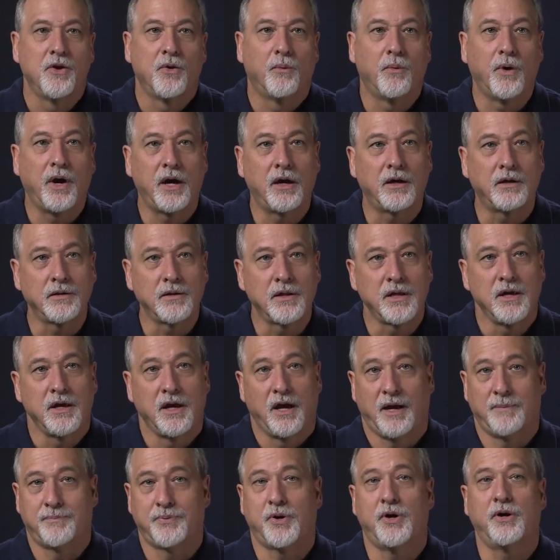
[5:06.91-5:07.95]
Well,
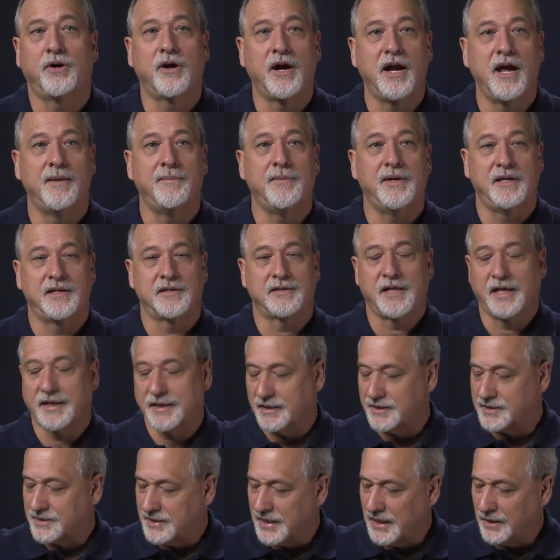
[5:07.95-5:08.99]
a program is like
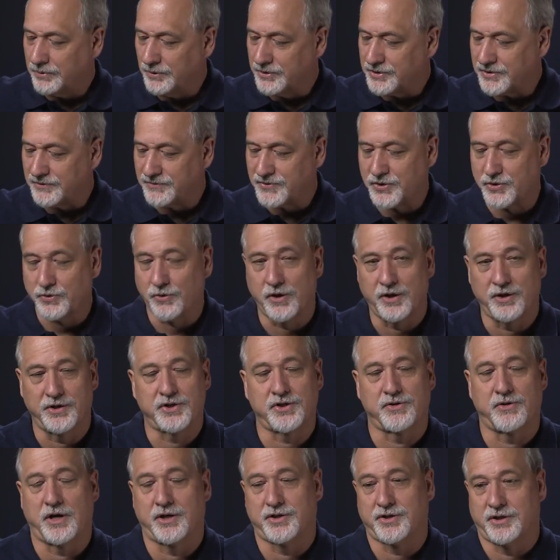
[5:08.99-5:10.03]
a sequence of stored
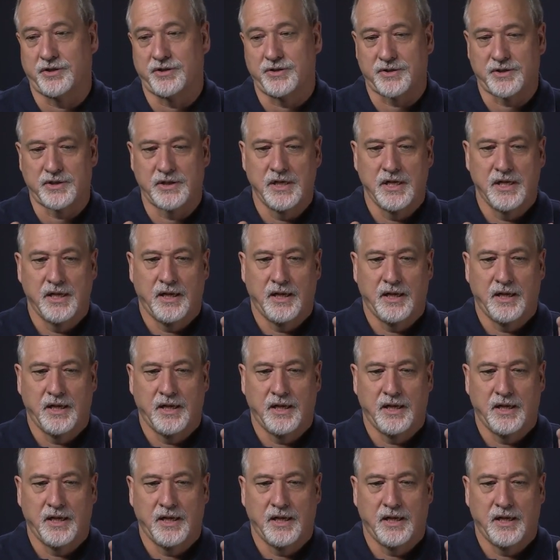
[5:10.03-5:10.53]
instructions.